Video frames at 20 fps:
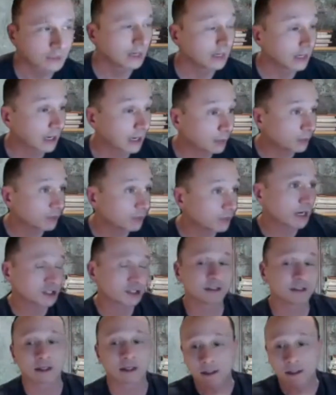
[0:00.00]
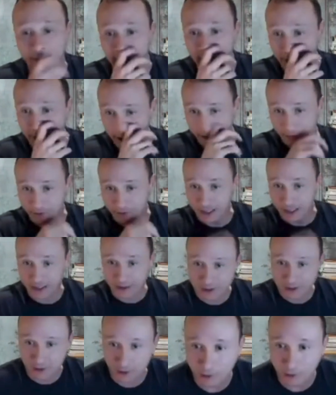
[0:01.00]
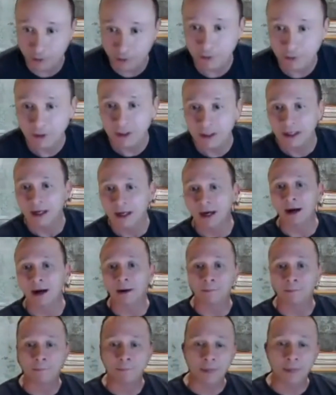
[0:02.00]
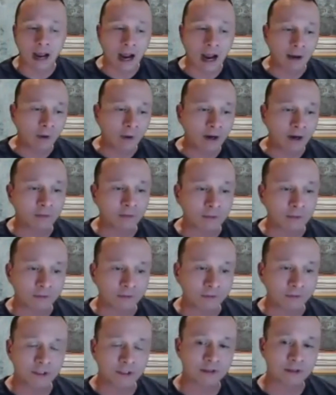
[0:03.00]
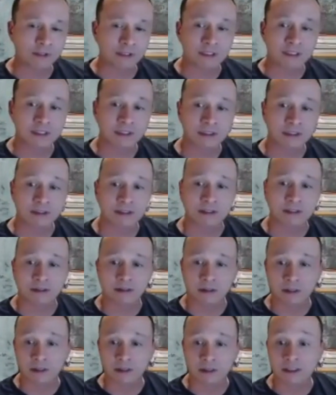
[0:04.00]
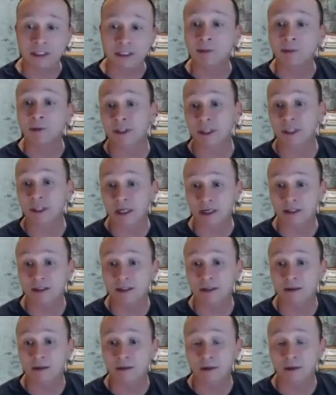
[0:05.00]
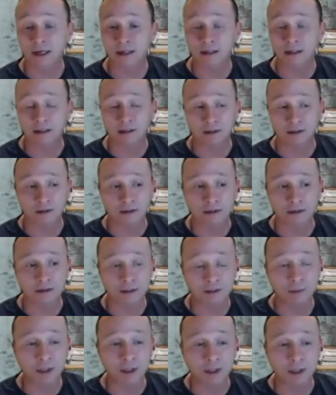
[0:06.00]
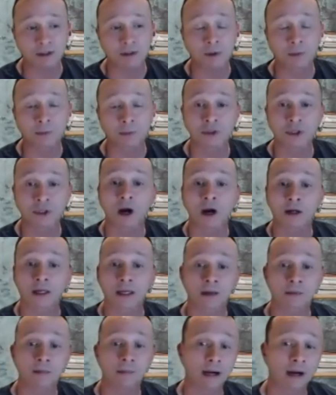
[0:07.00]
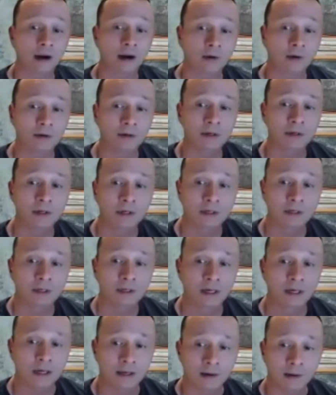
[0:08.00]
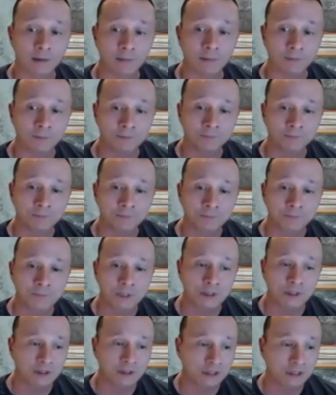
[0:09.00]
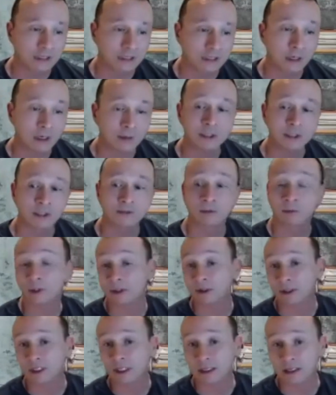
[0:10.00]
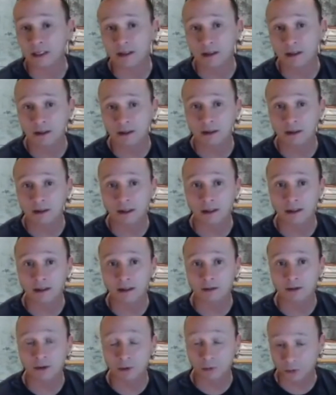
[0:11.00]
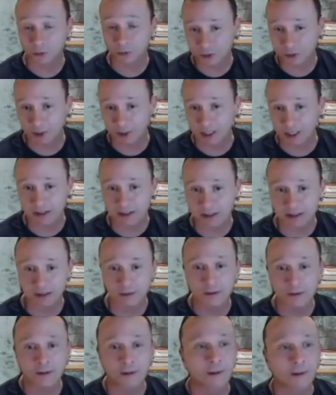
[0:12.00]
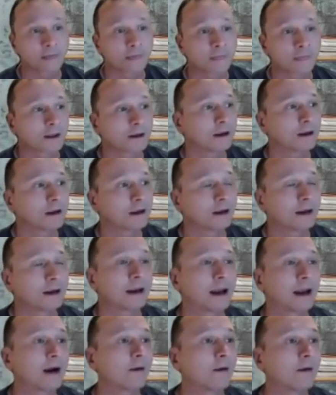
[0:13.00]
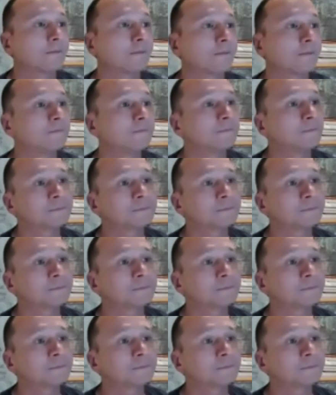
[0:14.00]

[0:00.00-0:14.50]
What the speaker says: again, we've actually done some of that here, right? So I want to refer to this as table stakes, right? And especially when we're talking about the observability tool space. Now,